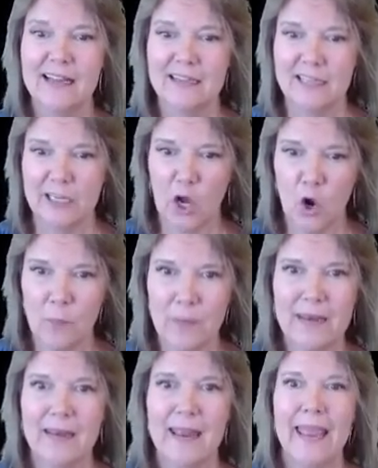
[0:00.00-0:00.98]
Click
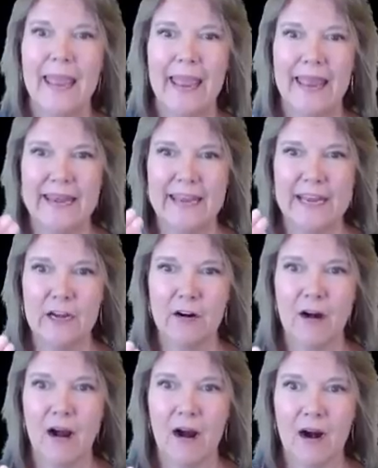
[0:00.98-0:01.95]
Open, and
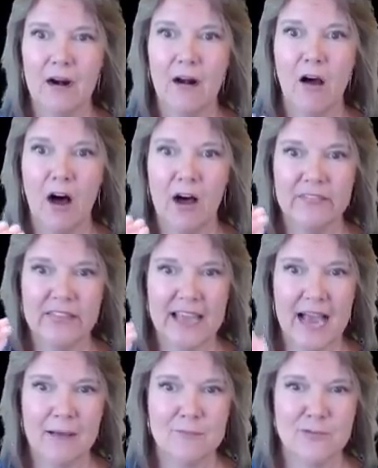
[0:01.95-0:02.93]
here are all
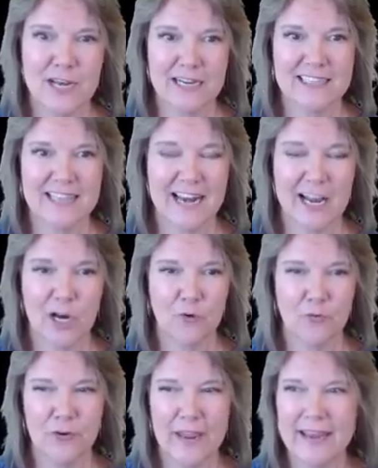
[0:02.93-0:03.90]
the objects that I
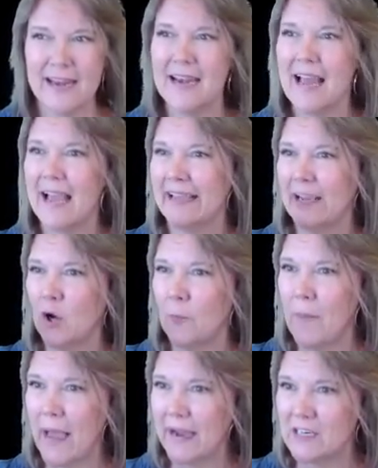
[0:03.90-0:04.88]
created. I can go
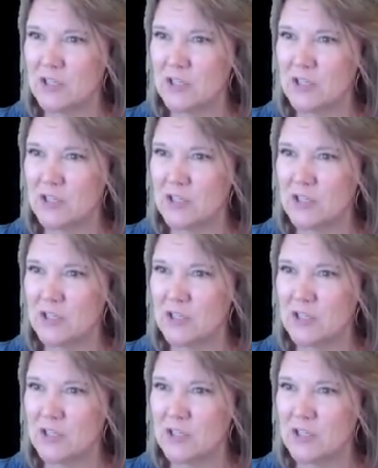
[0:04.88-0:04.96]
back